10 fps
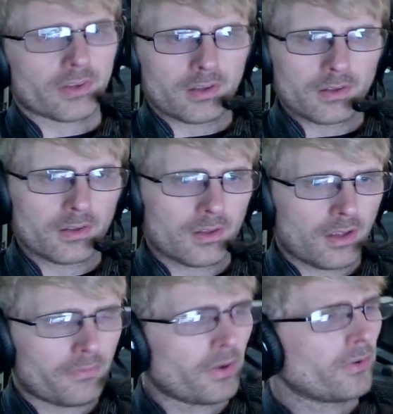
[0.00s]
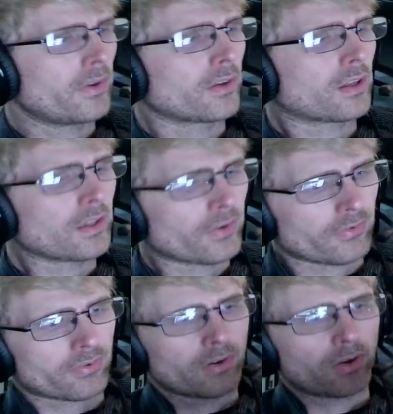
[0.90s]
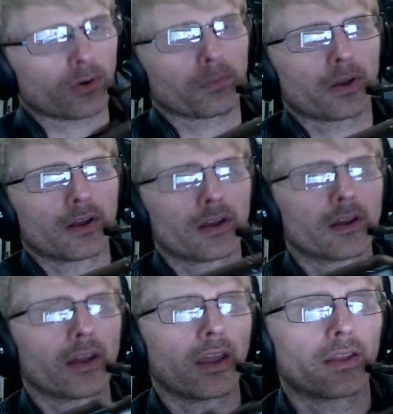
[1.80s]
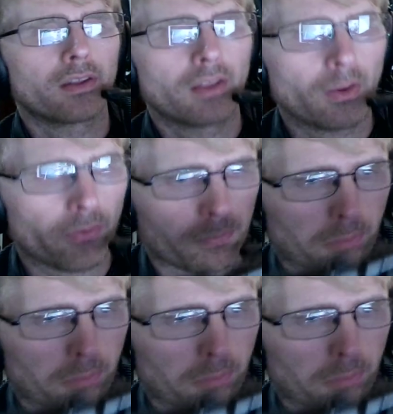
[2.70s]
a very clear scope, and it was